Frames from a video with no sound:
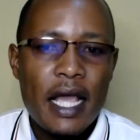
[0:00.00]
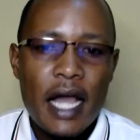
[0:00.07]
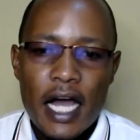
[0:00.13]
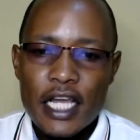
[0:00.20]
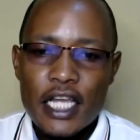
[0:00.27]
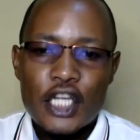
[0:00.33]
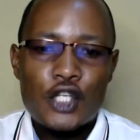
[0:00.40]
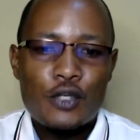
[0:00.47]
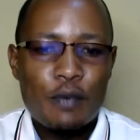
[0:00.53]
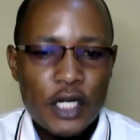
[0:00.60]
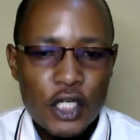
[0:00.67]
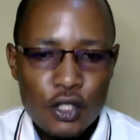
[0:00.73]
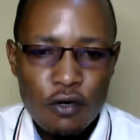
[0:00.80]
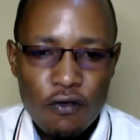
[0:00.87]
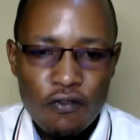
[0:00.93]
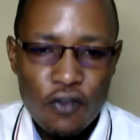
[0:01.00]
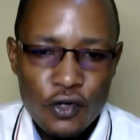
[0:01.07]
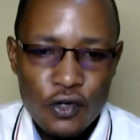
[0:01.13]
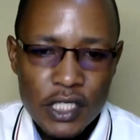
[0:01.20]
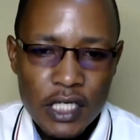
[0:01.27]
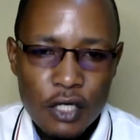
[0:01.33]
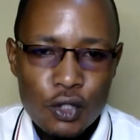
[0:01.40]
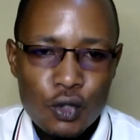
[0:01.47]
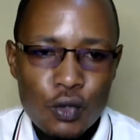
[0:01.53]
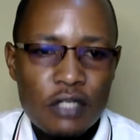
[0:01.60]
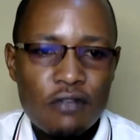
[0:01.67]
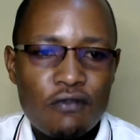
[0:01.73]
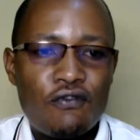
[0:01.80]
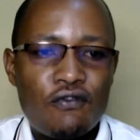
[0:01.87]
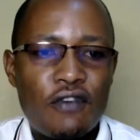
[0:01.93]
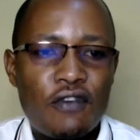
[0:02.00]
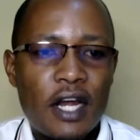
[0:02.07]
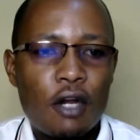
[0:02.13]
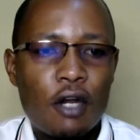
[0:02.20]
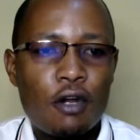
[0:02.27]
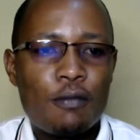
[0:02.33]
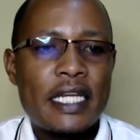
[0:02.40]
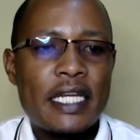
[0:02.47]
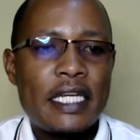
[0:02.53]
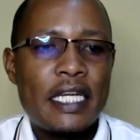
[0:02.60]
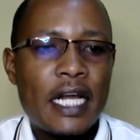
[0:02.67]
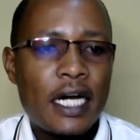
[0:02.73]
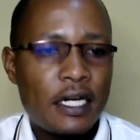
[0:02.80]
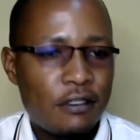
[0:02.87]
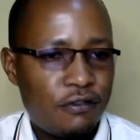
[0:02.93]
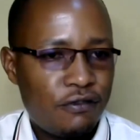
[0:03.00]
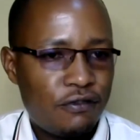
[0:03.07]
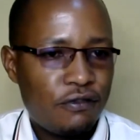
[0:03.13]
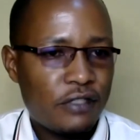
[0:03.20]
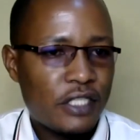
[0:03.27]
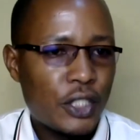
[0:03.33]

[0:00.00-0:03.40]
I expect you, of course, now to develop enough